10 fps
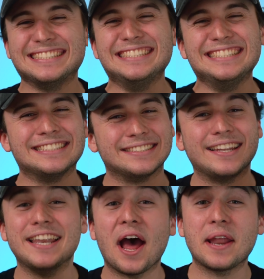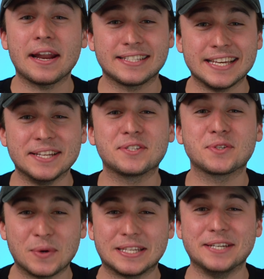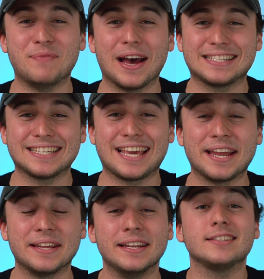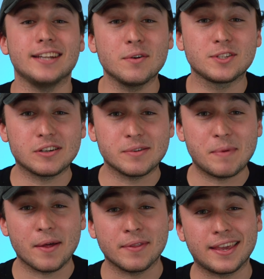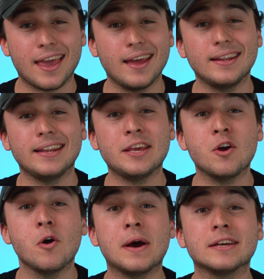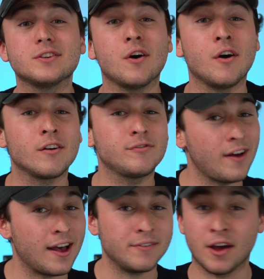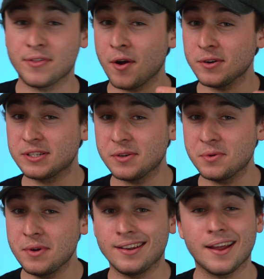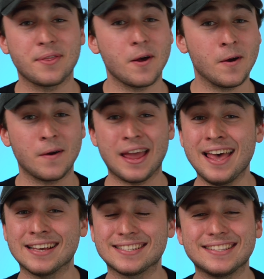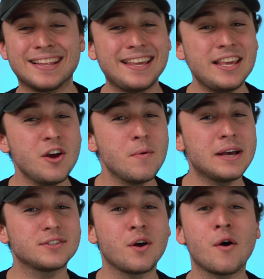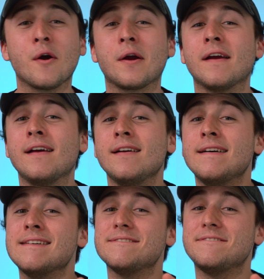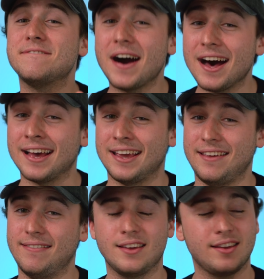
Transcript: 9 out of 10 switching back to Canon. Today we're talking about the Canon EOS R5, not the R2, not the RS, the EOS R5.